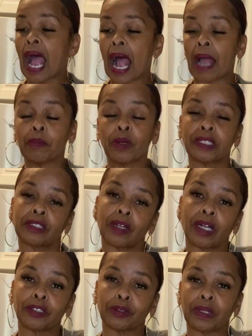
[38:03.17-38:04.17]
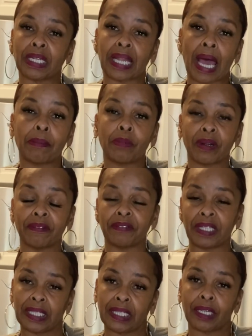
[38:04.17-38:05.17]
I'm going to start doing a lot more
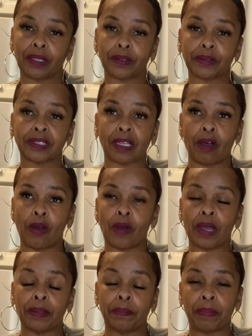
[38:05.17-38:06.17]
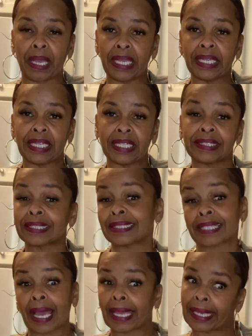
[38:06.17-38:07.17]
videos on baking since
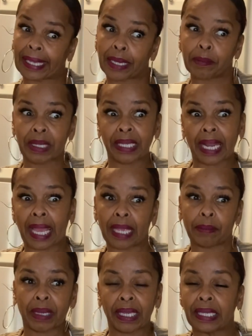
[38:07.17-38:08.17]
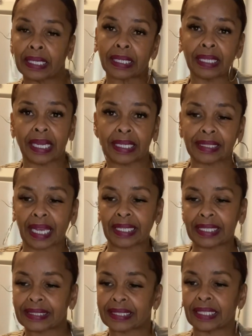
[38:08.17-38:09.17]
I am in a baking class. I at
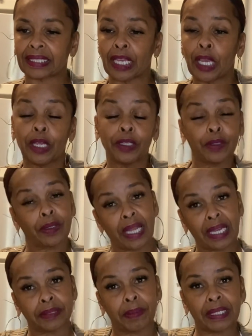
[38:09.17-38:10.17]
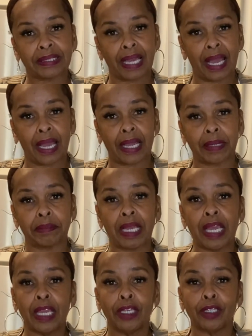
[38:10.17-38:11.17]
least can utilize my time,
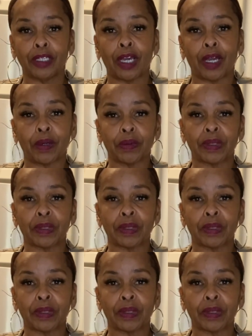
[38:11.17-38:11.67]
you know,